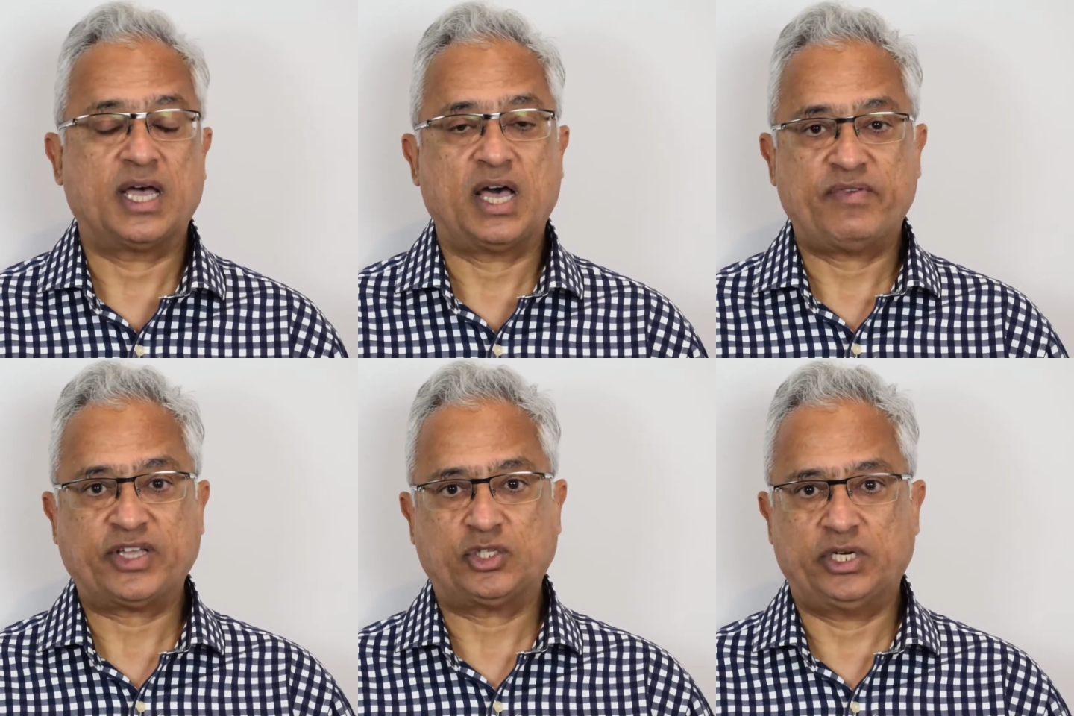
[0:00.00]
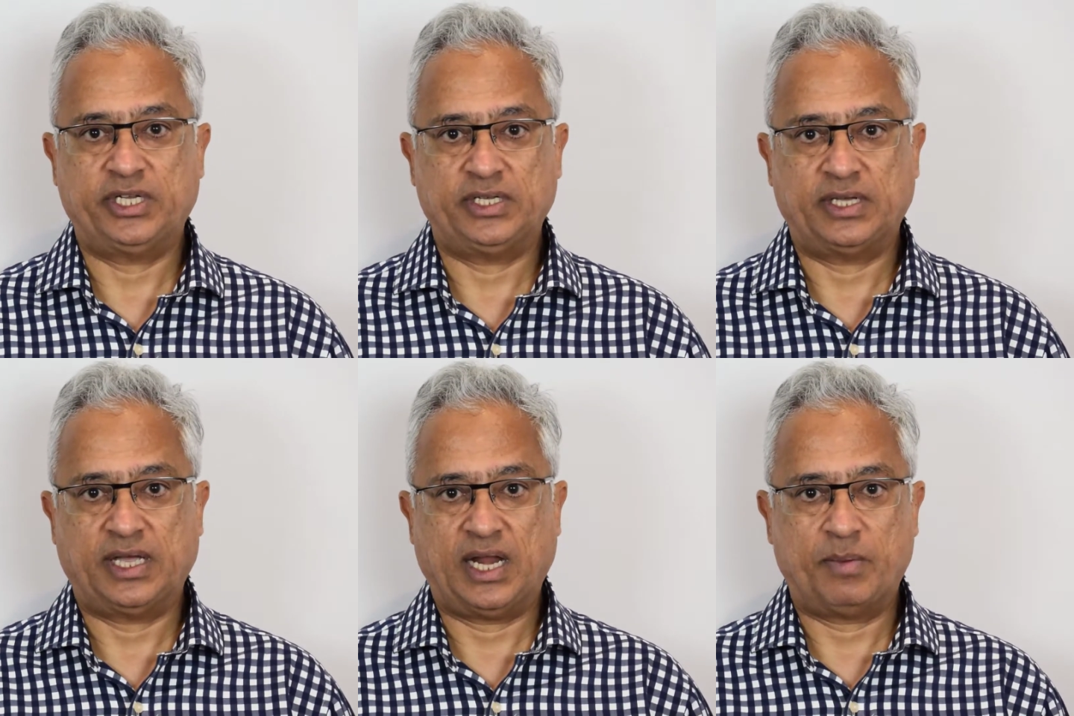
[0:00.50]
I've
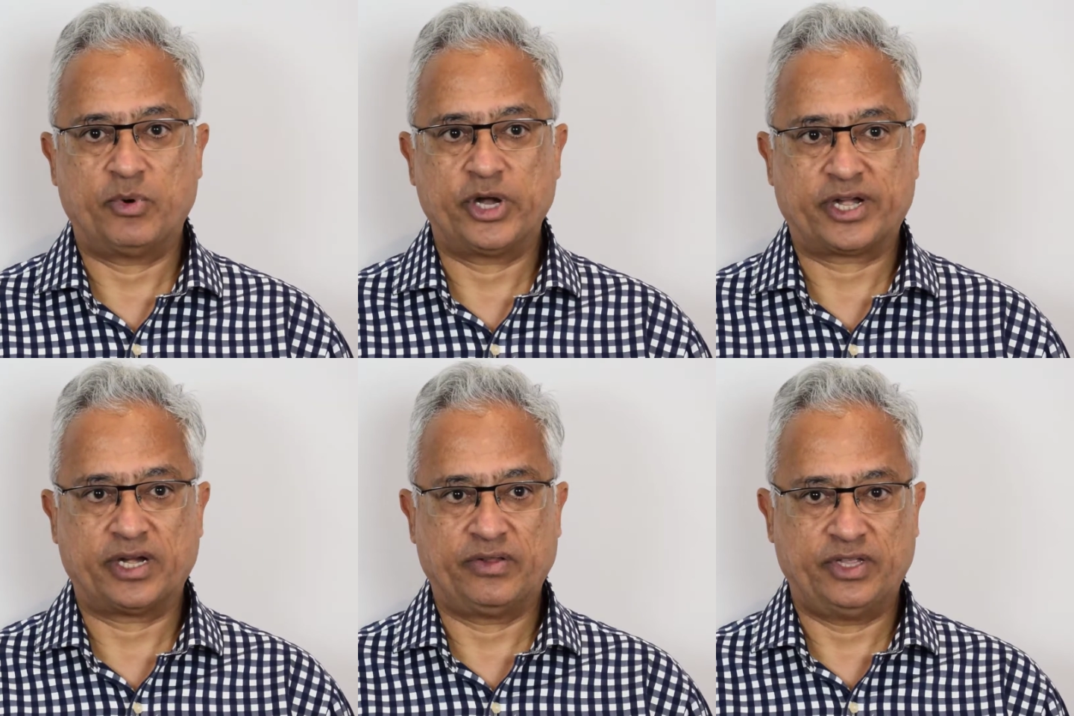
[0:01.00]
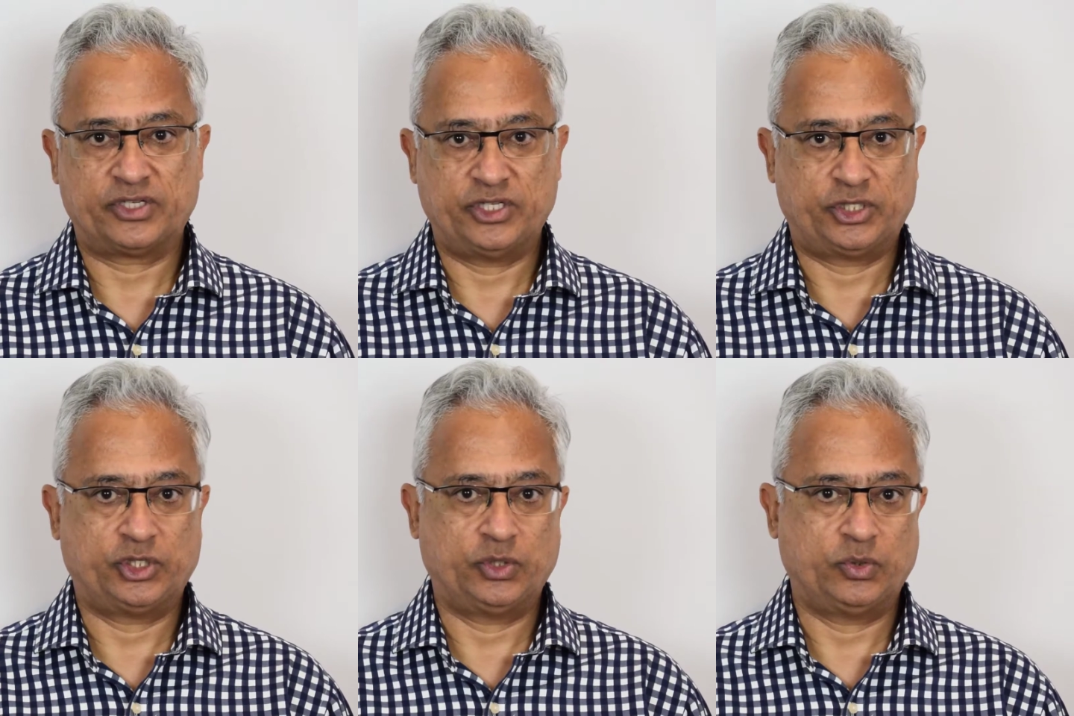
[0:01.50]
actually elaborated this
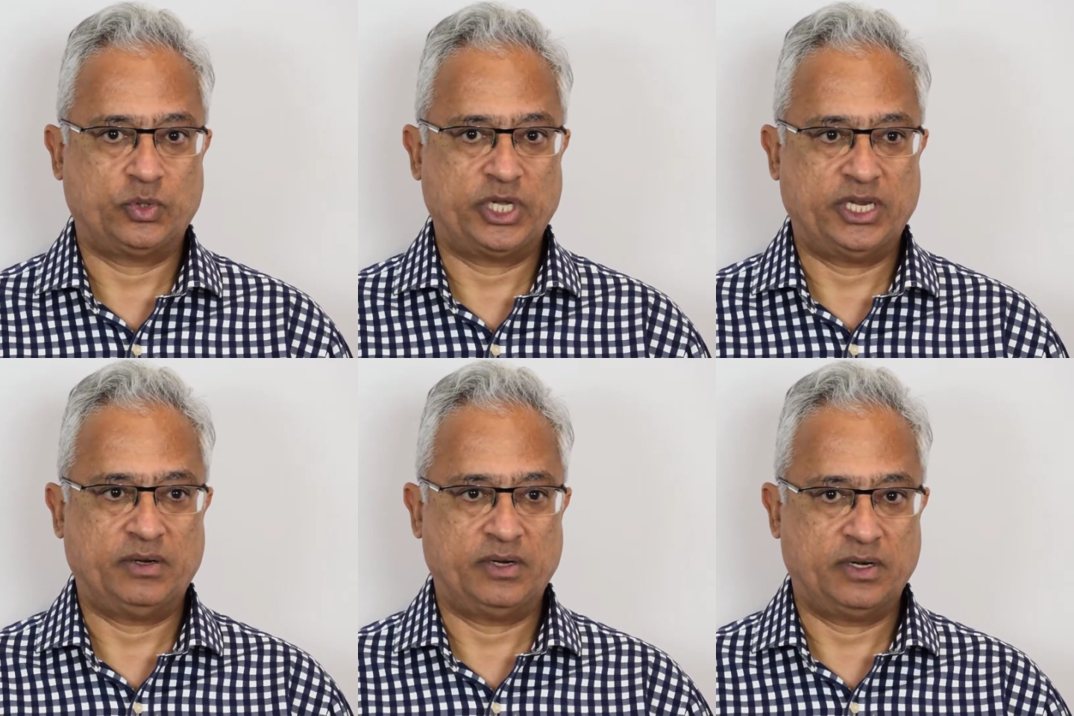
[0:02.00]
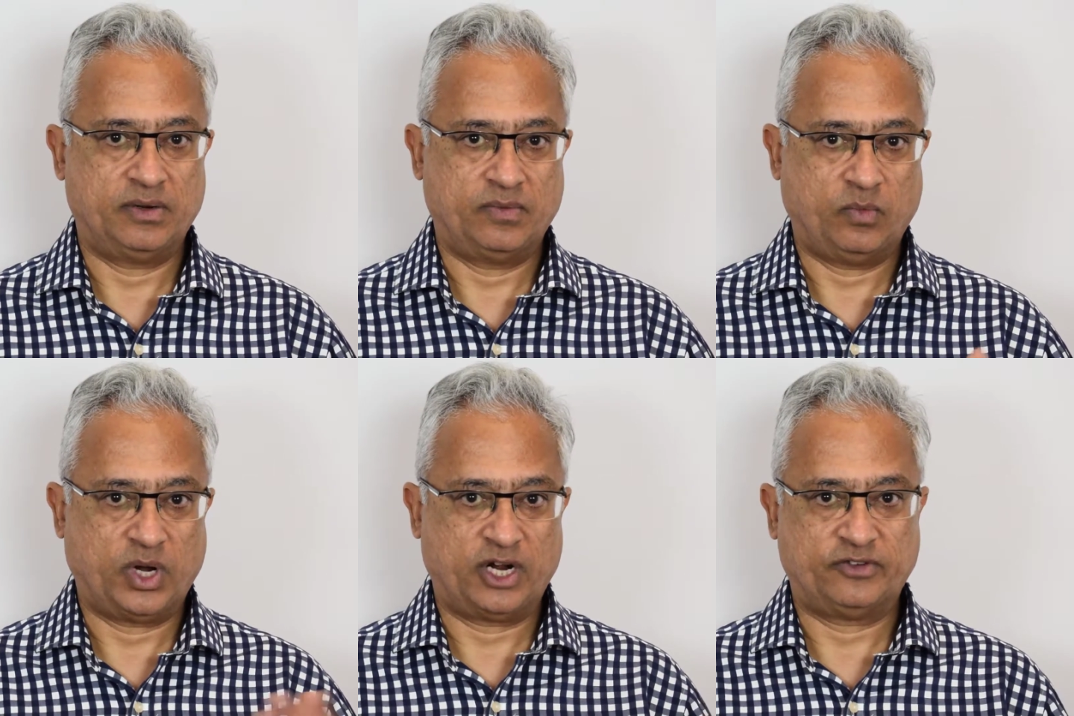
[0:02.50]
issue in
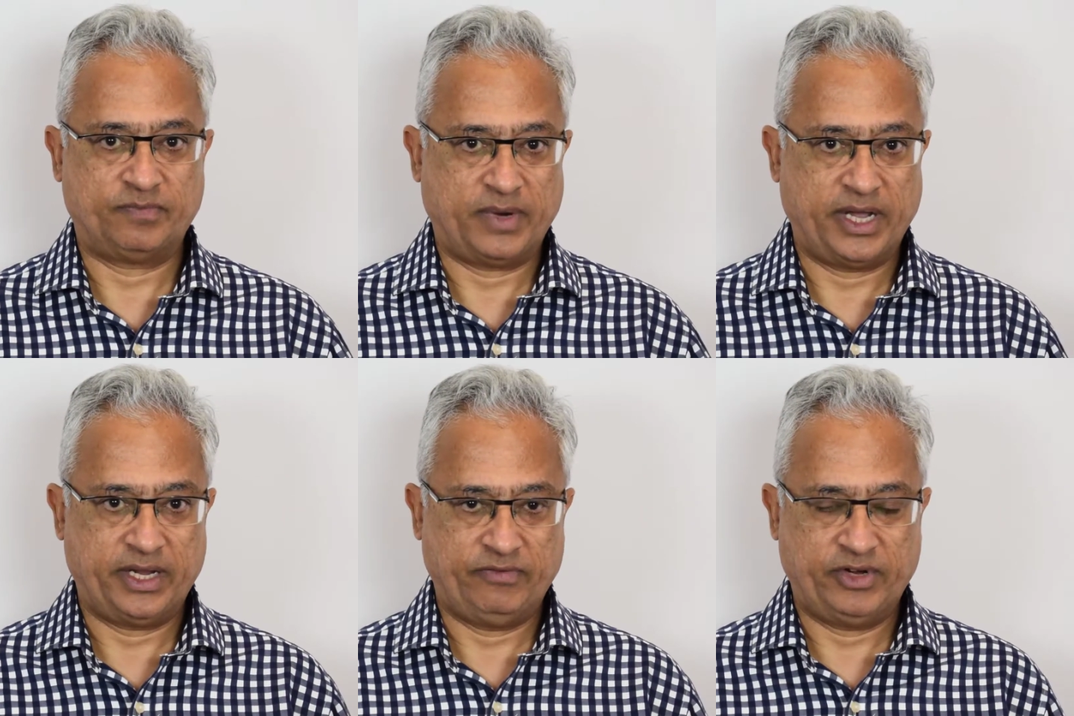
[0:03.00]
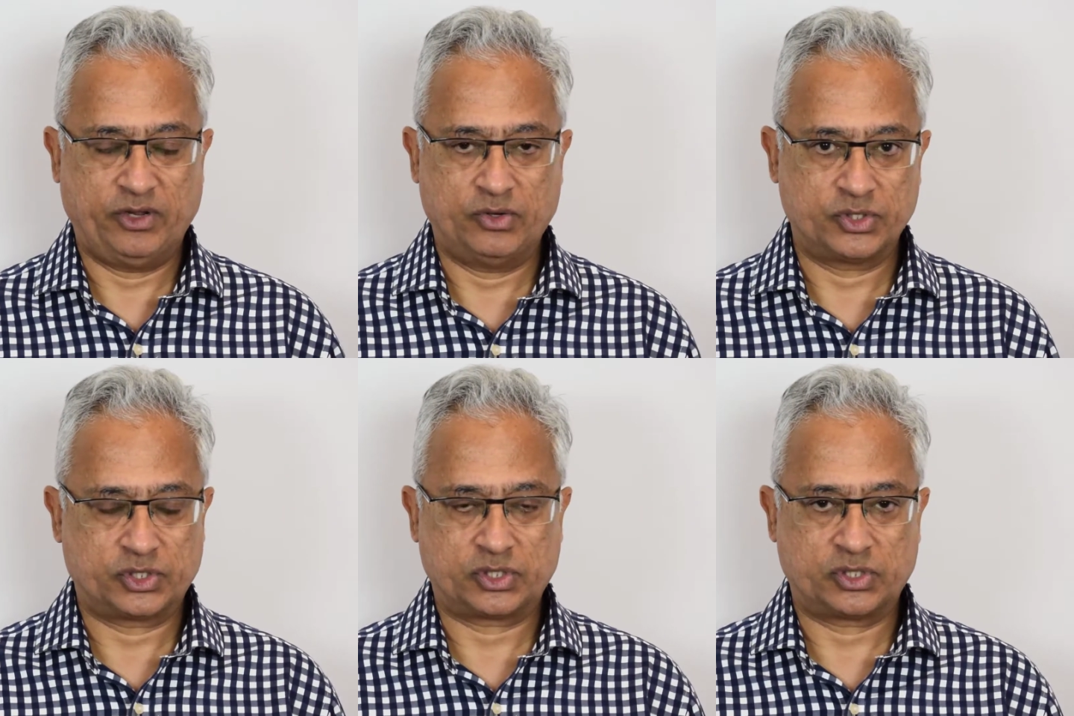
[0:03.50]
one of my
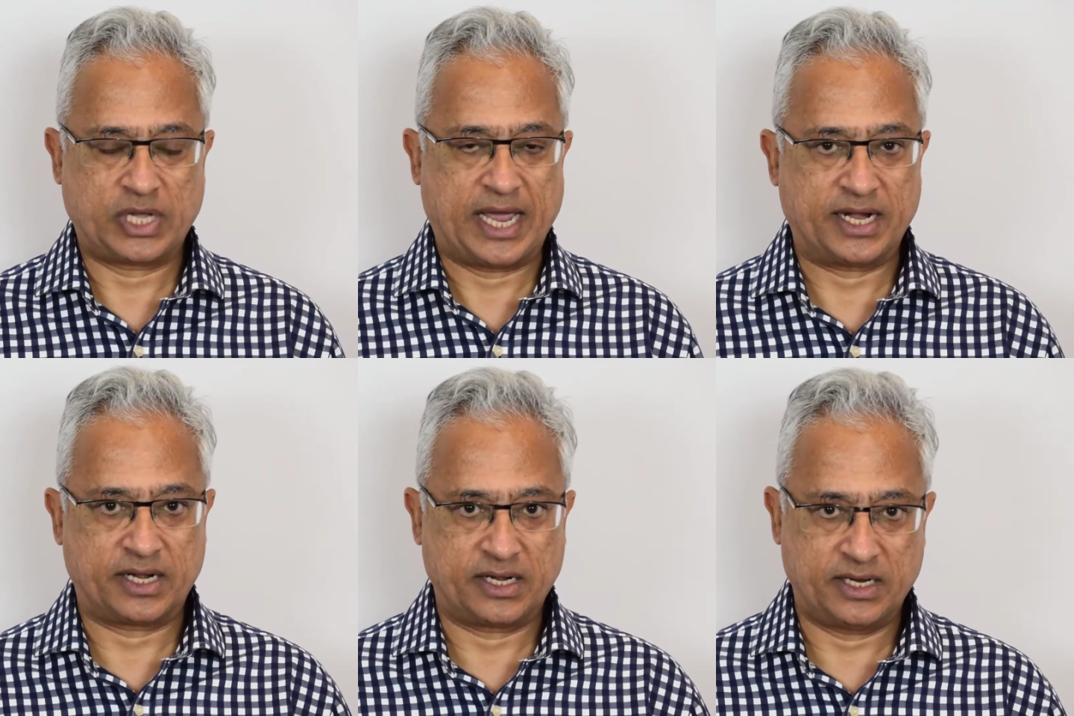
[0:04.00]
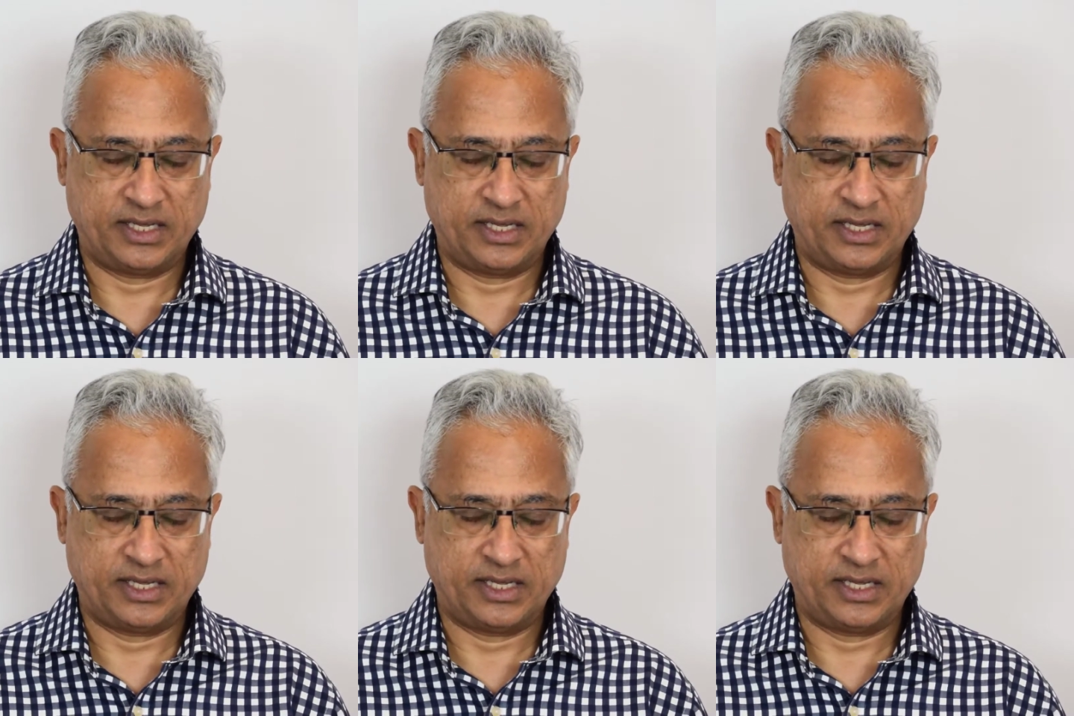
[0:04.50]
videos at